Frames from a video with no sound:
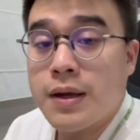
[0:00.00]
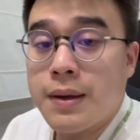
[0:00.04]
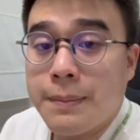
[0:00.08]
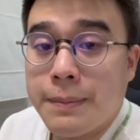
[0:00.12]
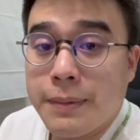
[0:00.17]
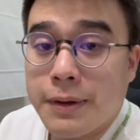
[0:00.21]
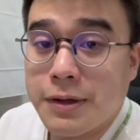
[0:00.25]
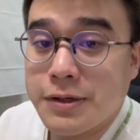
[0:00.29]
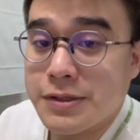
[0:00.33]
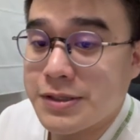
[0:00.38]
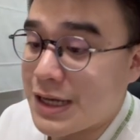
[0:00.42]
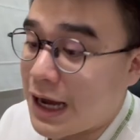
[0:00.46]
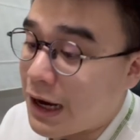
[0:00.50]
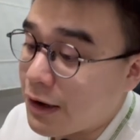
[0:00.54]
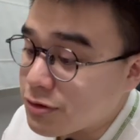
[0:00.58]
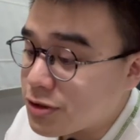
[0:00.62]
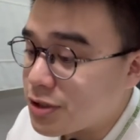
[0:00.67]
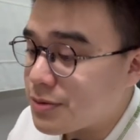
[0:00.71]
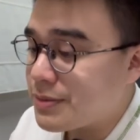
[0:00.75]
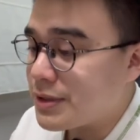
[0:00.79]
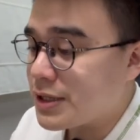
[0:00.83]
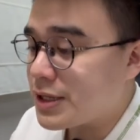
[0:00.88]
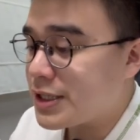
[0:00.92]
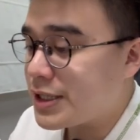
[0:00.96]
because
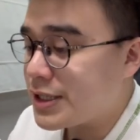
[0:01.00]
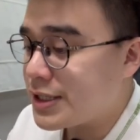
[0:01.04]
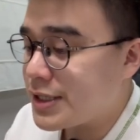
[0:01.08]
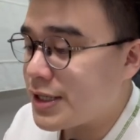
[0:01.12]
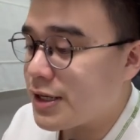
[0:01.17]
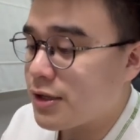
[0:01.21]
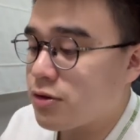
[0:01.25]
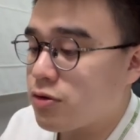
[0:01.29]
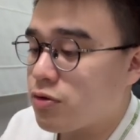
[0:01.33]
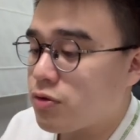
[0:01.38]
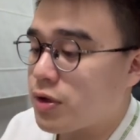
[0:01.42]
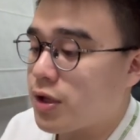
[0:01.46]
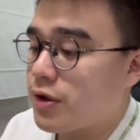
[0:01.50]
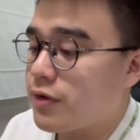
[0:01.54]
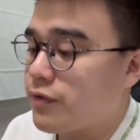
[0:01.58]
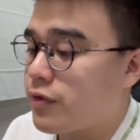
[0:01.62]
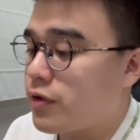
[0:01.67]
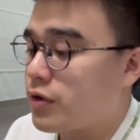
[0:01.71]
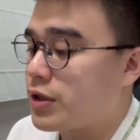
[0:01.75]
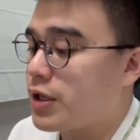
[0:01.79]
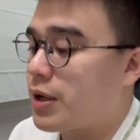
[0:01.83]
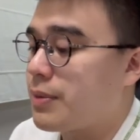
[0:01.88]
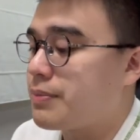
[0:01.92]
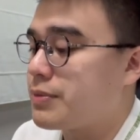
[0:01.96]
ultimately they're looking
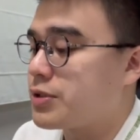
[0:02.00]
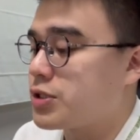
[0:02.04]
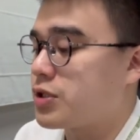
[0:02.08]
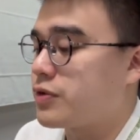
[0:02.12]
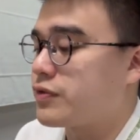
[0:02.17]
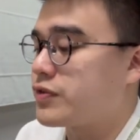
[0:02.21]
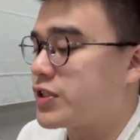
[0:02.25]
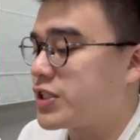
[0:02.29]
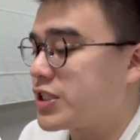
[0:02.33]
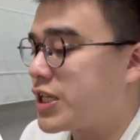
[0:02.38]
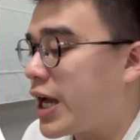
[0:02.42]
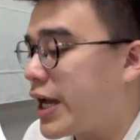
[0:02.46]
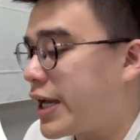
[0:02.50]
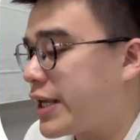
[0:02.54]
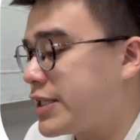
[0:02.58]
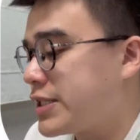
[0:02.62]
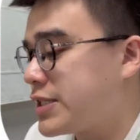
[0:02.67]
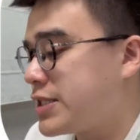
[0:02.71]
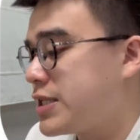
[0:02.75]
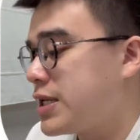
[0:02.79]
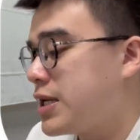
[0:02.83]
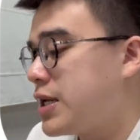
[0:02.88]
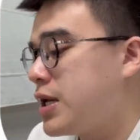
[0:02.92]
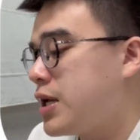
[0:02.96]
for numbers of sides,